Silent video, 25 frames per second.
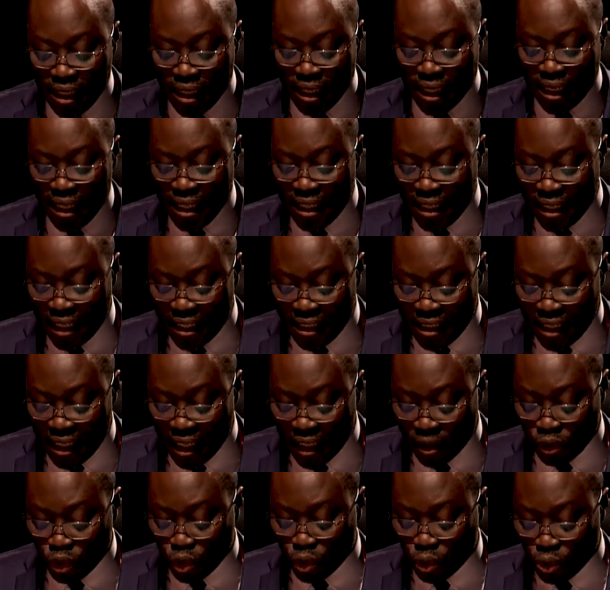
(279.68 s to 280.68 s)
In the
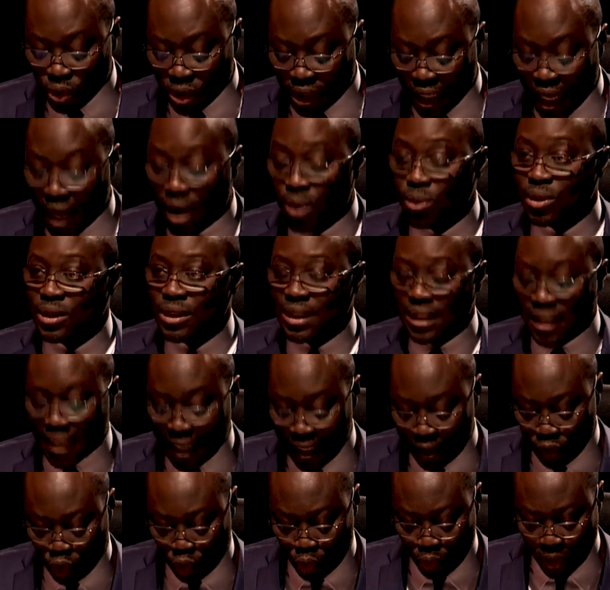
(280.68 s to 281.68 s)
year
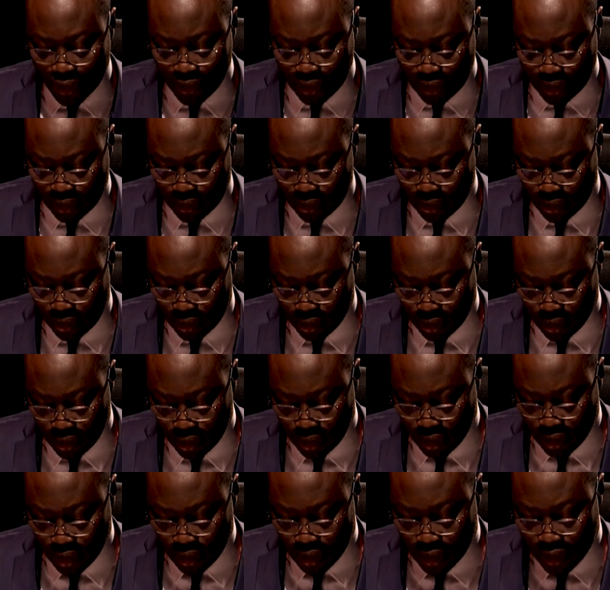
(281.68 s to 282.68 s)
2020,
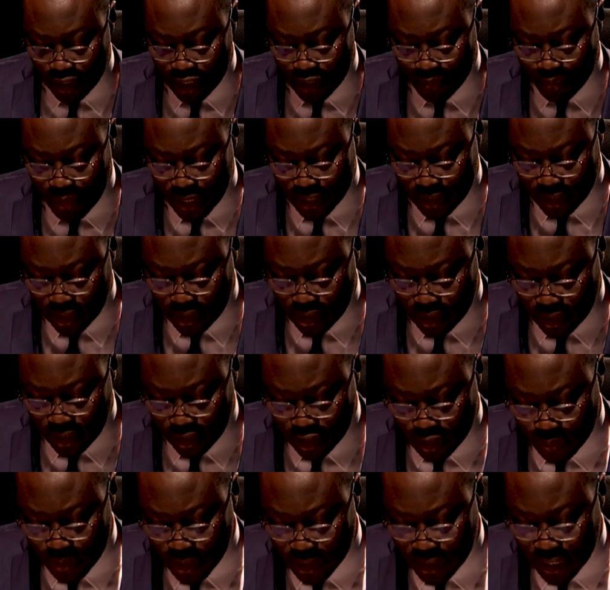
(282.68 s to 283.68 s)
this budget
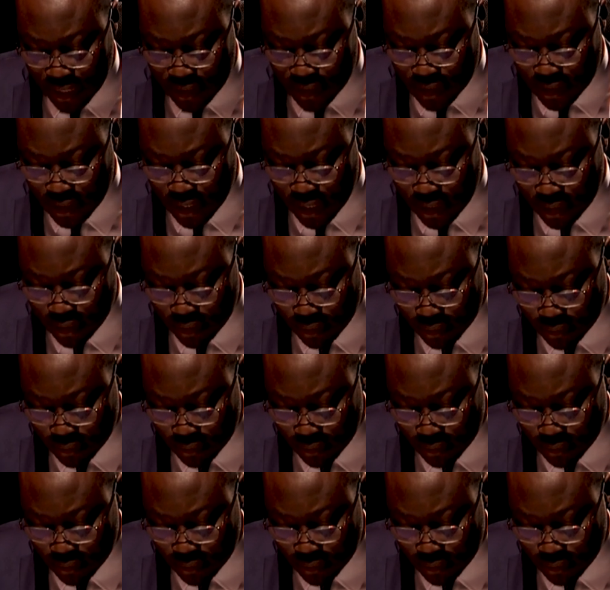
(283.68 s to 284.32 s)
statement has said